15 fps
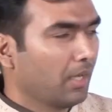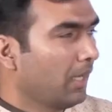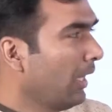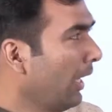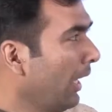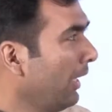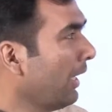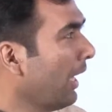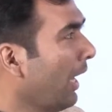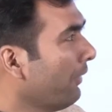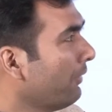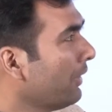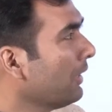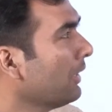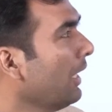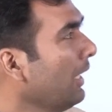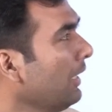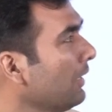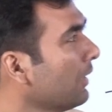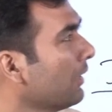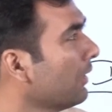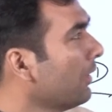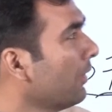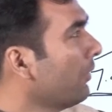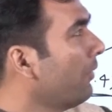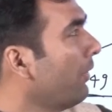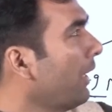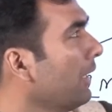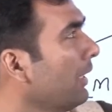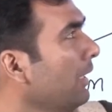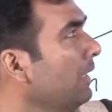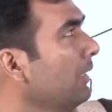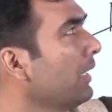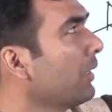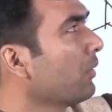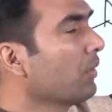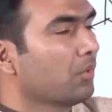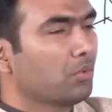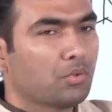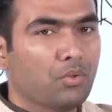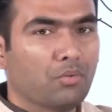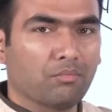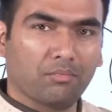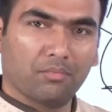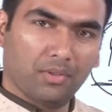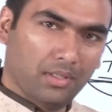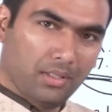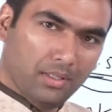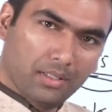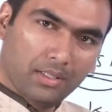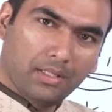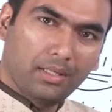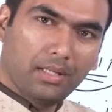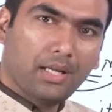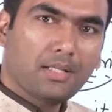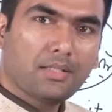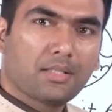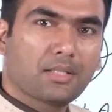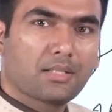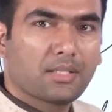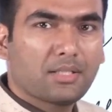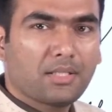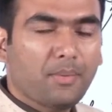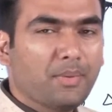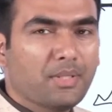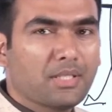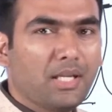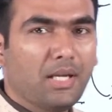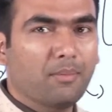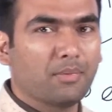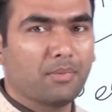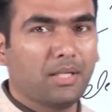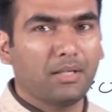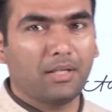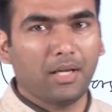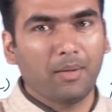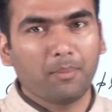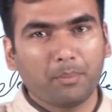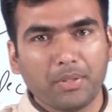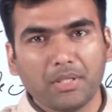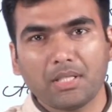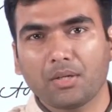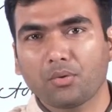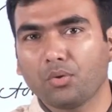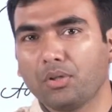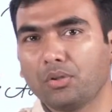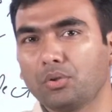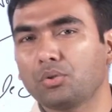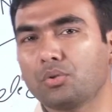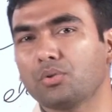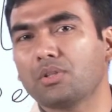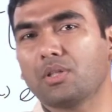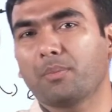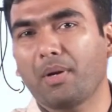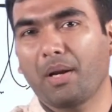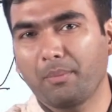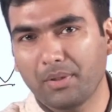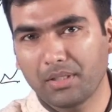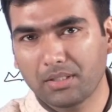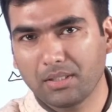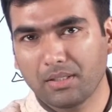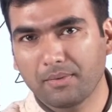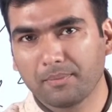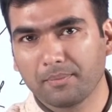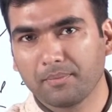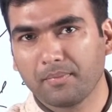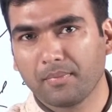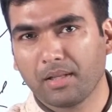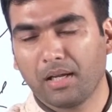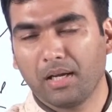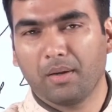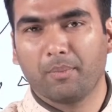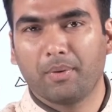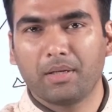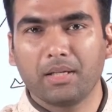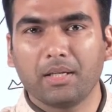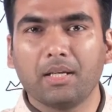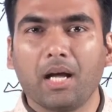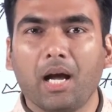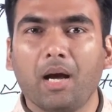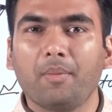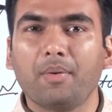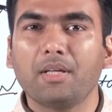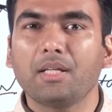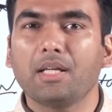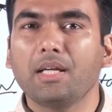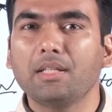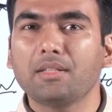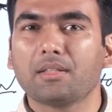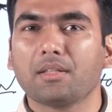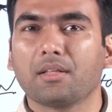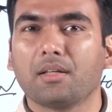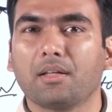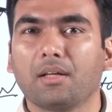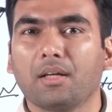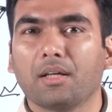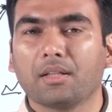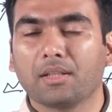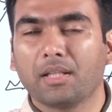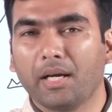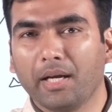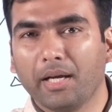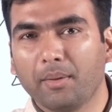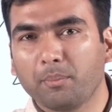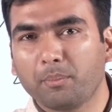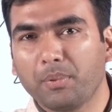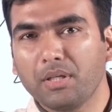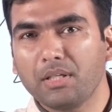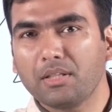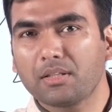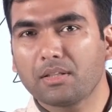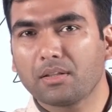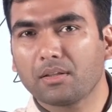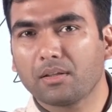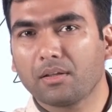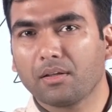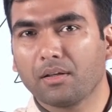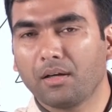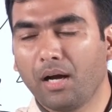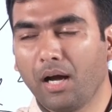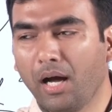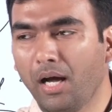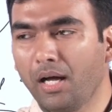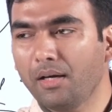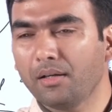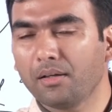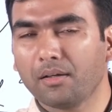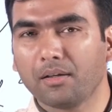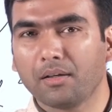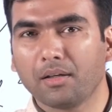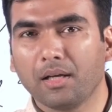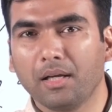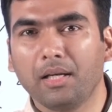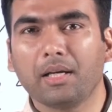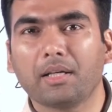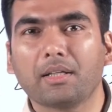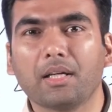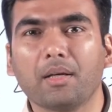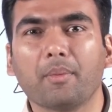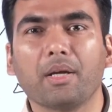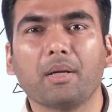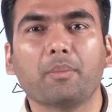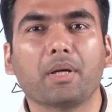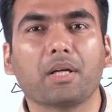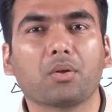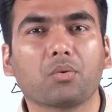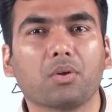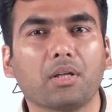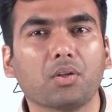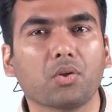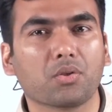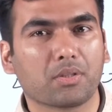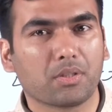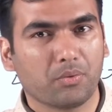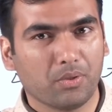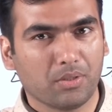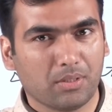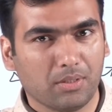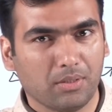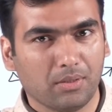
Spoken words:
And after that, finally, they are going to. So in India, the system is same, that MPs are going to choose the Prime Minister. But in our case, the MPs are elected by a particular constituency.